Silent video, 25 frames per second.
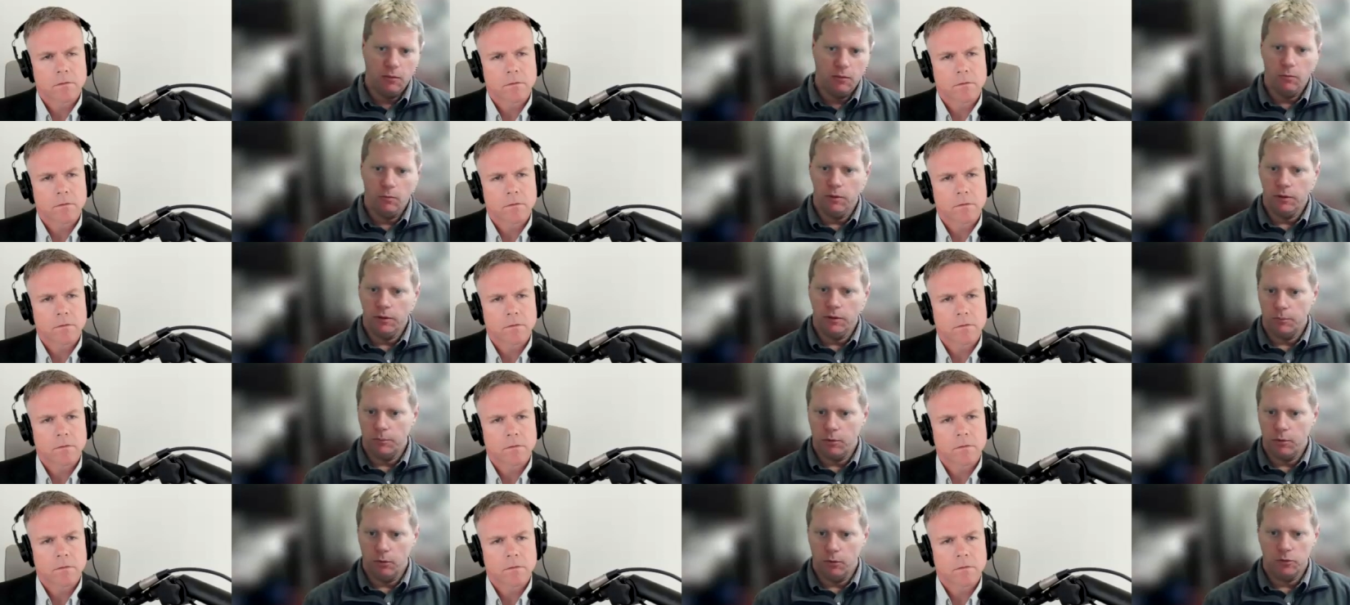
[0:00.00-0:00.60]

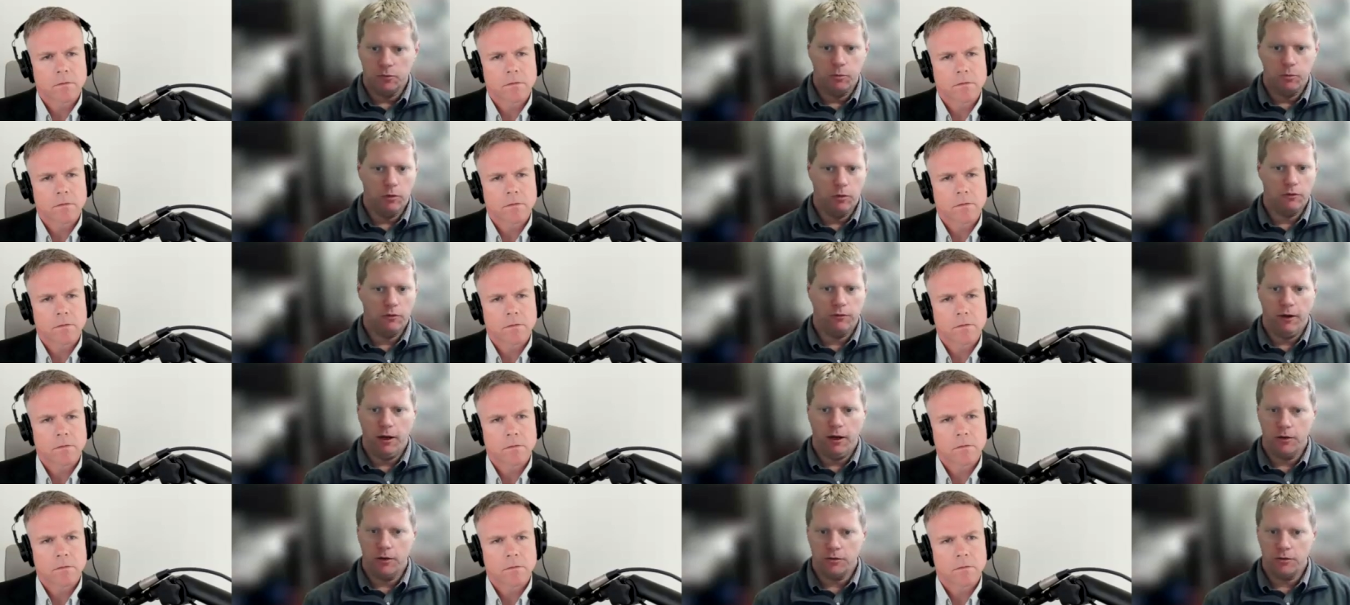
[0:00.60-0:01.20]
Speaker 1: with the pro sports
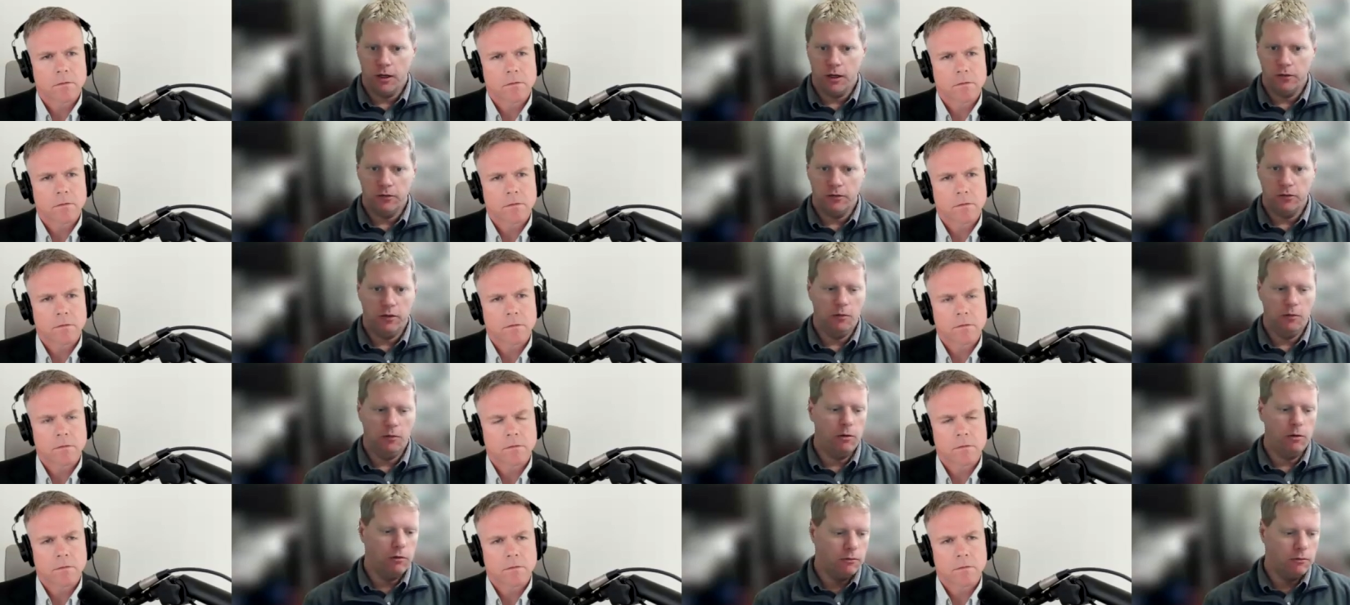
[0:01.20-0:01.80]
franchises.
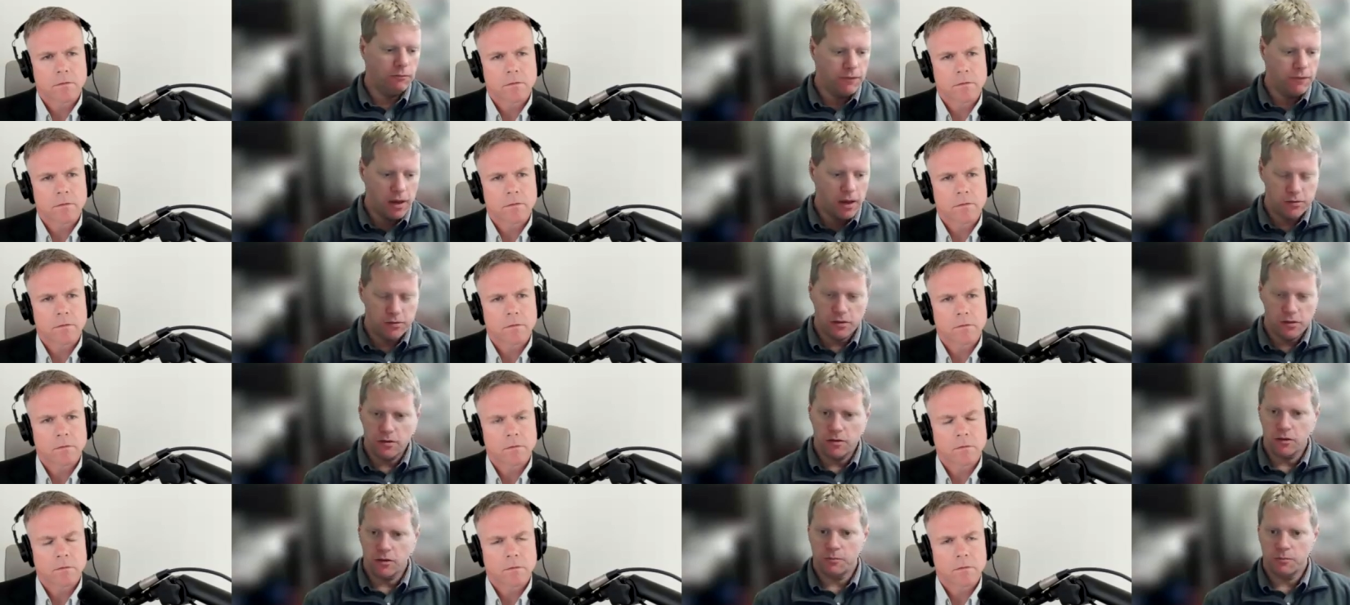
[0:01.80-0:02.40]
They want to
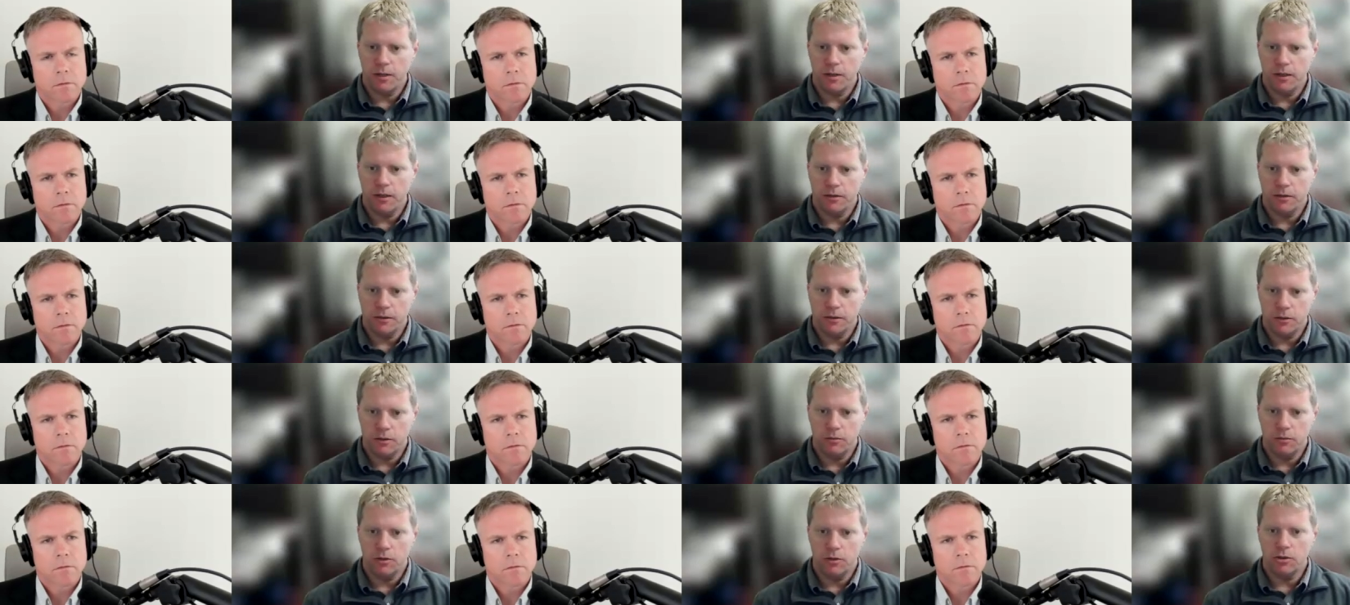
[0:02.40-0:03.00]
invest in their
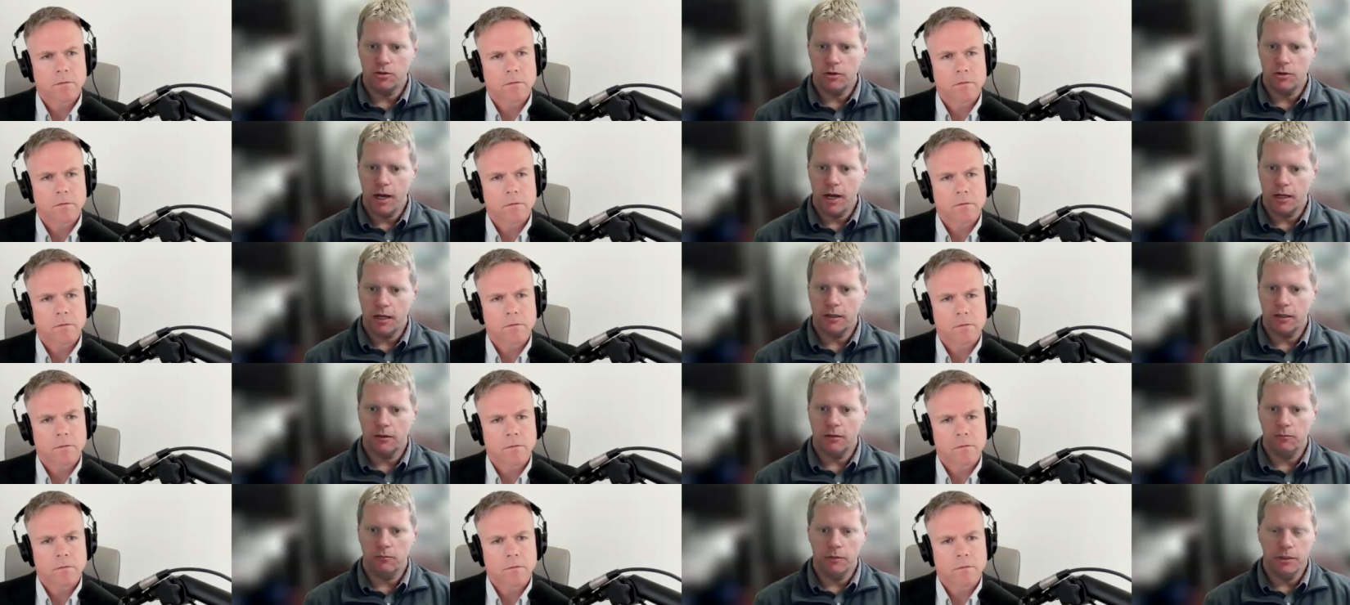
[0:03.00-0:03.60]
spaces to
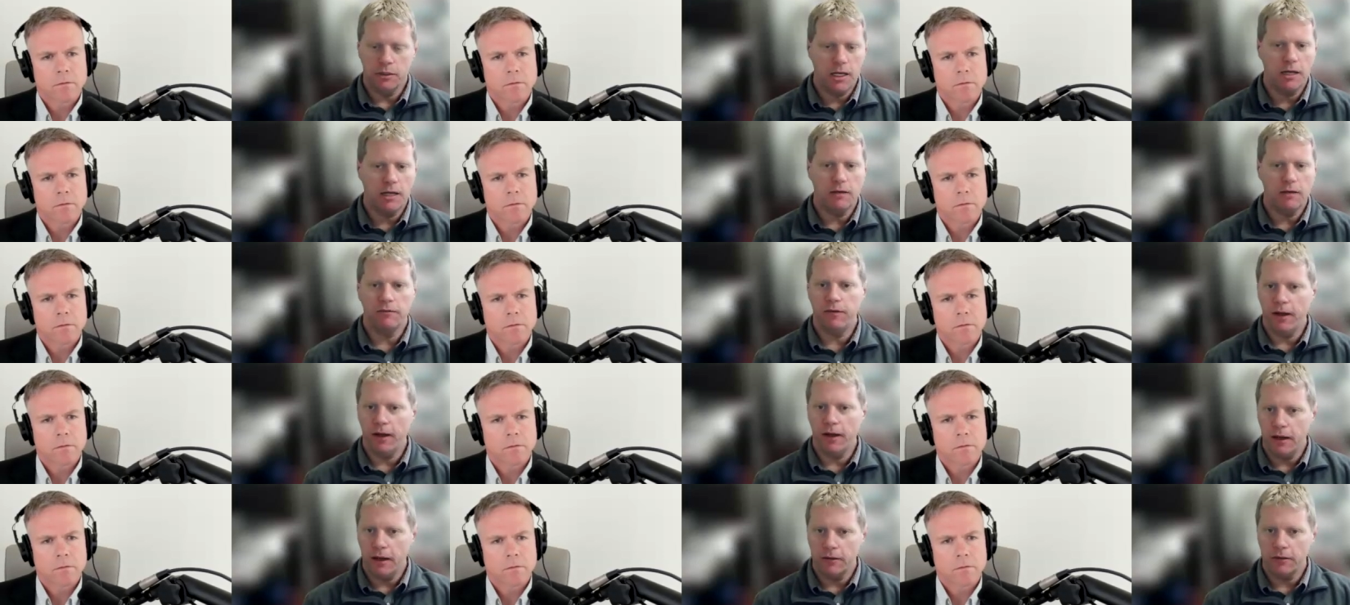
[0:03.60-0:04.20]
attract, retain
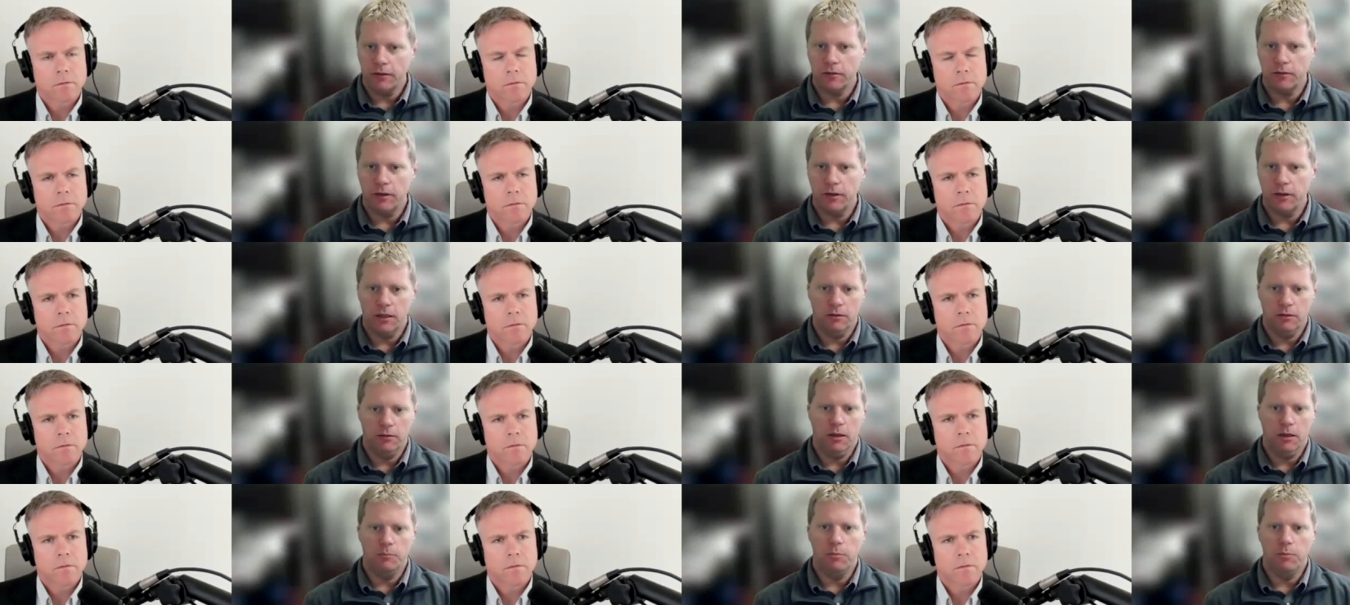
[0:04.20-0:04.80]
fans,
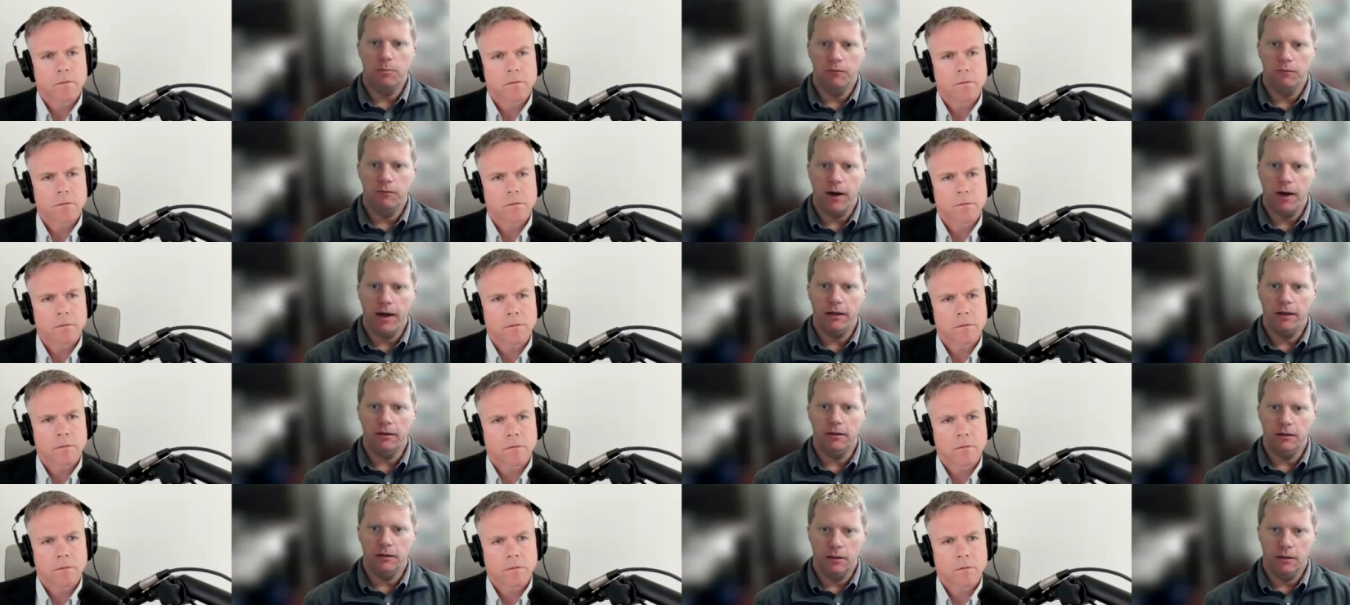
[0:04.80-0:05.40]
and and
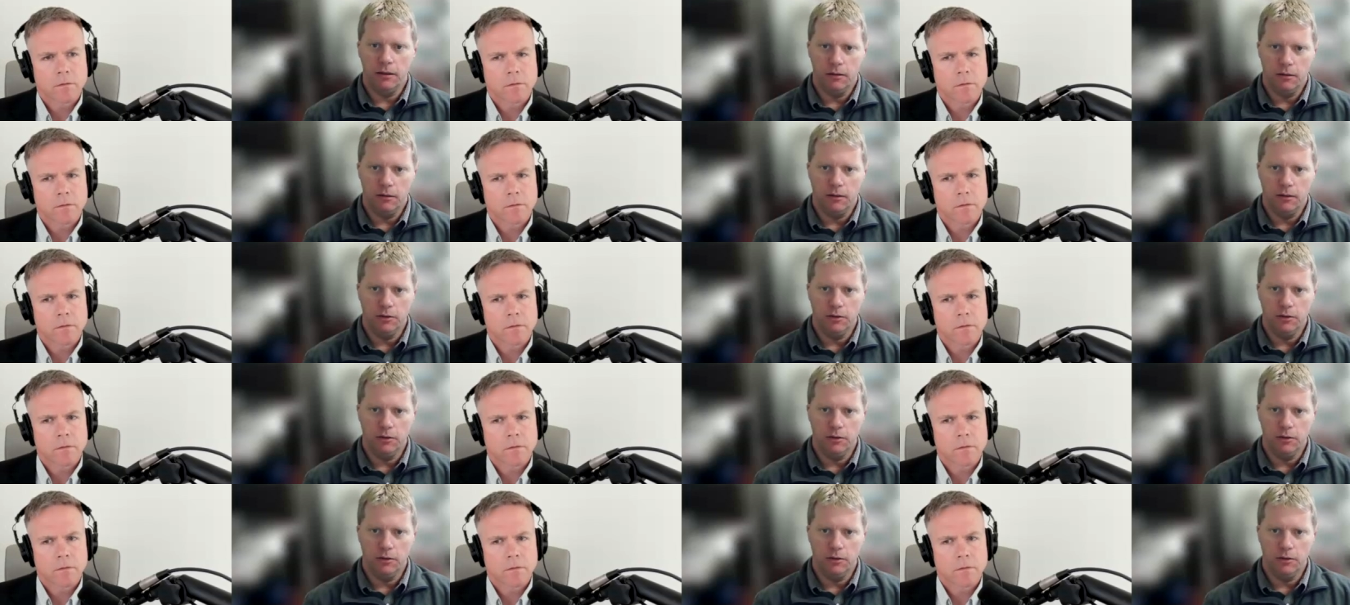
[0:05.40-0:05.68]
provide uh,